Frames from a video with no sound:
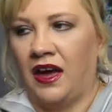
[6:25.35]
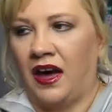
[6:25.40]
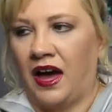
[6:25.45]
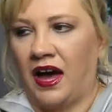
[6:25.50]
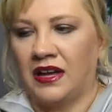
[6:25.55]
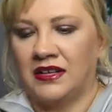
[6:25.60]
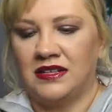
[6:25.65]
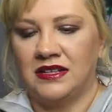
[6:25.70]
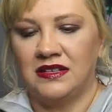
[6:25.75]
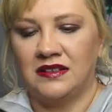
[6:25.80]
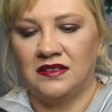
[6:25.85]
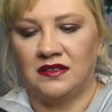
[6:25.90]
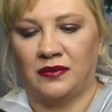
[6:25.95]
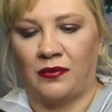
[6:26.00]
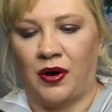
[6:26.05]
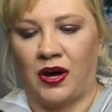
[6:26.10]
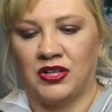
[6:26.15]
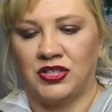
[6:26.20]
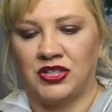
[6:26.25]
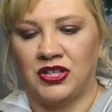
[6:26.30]
I did
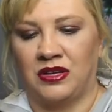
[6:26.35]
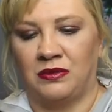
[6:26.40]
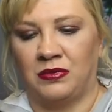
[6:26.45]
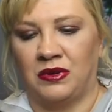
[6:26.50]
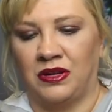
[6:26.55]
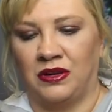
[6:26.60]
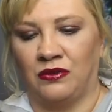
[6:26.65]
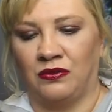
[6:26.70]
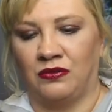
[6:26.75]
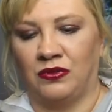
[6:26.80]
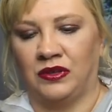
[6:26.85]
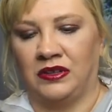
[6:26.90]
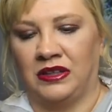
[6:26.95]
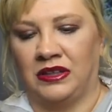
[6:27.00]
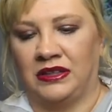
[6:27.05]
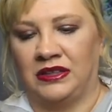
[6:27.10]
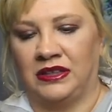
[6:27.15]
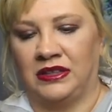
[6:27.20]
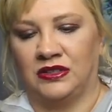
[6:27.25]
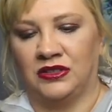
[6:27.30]
swatch it, but it
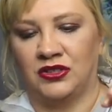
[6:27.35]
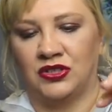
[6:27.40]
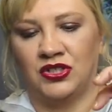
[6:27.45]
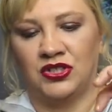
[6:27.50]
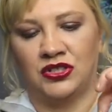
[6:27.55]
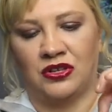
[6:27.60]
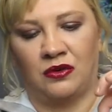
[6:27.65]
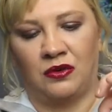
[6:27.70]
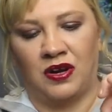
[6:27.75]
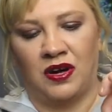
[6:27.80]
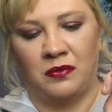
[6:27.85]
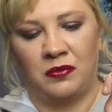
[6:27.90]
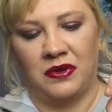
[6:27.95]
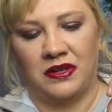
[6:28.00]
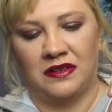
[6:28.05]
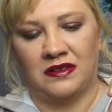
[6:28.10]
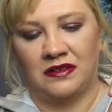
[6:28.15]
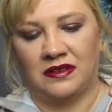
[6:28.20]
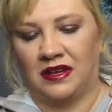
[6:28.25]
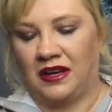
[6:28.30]
really didn't show up.
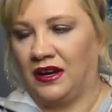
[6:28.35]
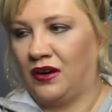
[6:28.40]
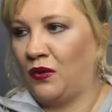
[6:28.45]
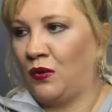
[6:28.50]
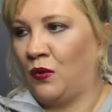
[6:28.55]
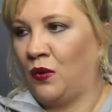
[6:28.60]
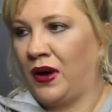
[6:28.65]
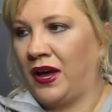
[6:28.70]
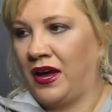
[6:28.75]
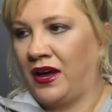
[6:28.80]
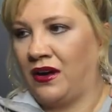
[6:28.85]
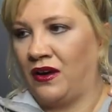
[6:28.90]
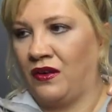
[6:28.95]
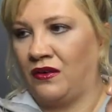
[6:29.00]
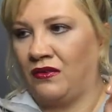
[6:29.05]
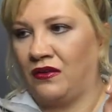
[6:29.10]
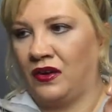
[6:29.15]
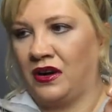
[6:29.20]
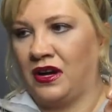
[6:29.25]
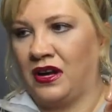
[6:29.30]
It's like way
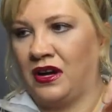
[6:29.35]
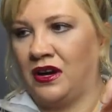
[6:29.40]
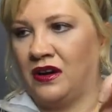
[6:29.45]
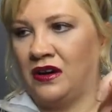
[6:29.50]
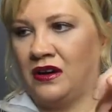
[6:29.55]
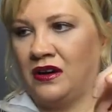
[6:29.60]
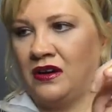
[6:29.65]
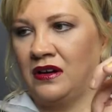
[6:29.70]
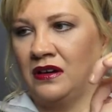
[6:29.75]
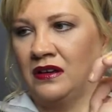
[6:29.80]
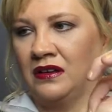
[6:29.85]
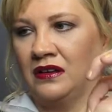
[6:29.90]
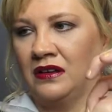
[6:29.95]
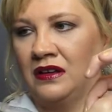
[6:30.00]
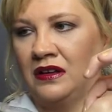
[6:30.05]
over here.